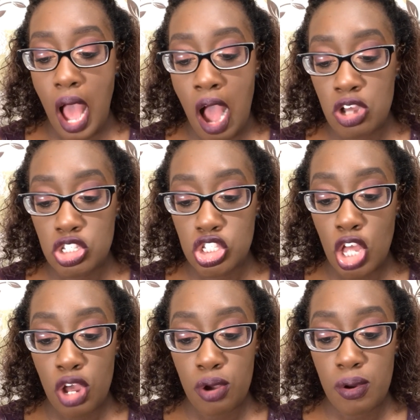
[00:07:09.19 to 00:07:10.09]

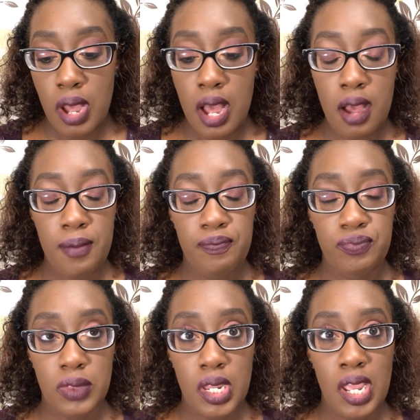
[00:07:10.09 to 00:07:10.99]
Also,
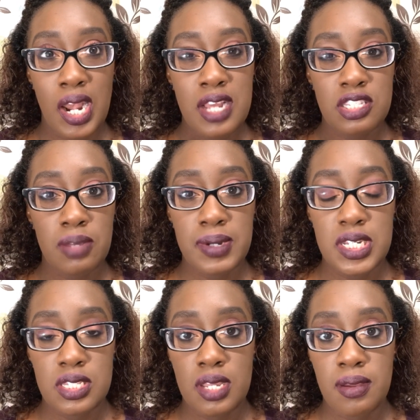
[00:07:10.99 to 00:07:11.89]
and also
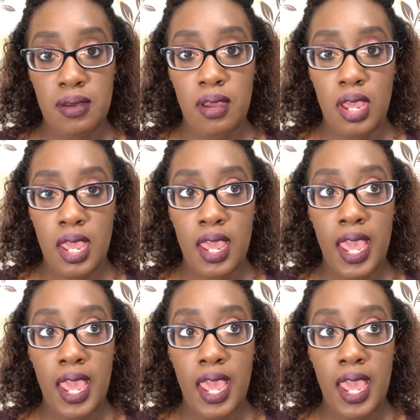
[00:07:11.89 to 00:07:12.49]
because it